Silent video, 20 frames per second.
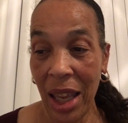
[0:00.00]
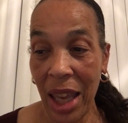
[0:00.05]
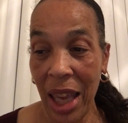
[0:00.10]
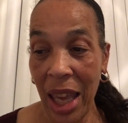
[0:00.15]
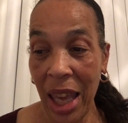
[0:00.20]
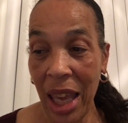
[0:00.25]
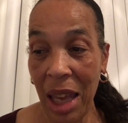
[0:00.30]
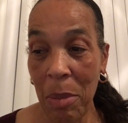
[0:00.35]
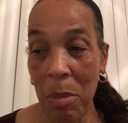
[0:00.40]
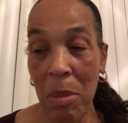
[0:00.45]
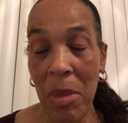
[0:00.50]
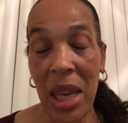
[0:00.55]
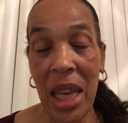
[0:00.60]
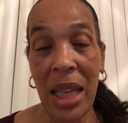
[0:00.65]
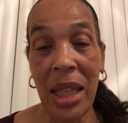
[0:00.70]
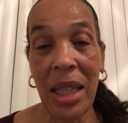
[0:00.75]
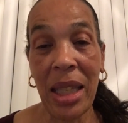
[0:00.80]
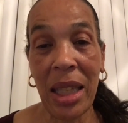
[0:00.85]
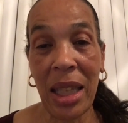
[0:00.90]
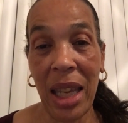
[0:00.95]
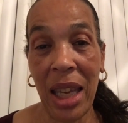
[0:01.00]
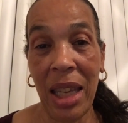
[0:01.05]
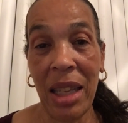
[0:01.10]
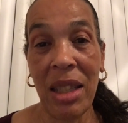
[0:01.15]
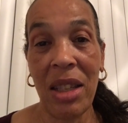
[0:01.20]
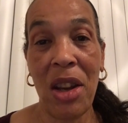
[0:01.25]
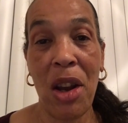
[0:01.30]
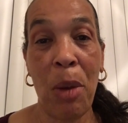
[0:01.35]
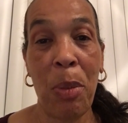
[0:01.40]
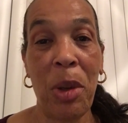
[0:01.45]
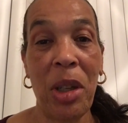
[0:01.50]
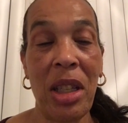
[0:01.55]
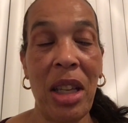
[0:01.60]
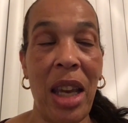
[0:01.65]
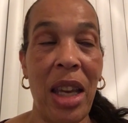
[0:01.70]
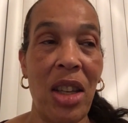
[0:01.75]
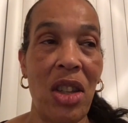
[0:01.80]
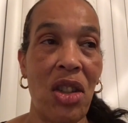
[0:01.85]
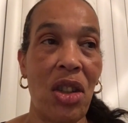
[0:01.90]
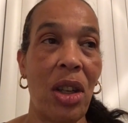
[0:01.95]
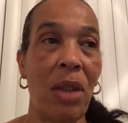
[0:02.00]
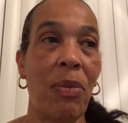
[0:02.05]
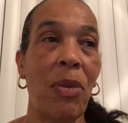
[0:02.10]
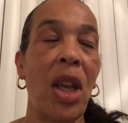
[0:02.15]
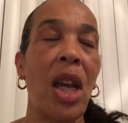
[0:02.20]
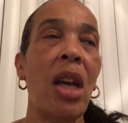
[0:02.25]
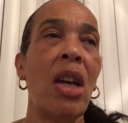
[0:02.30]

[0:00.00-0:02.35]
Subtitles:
and misinterpretation.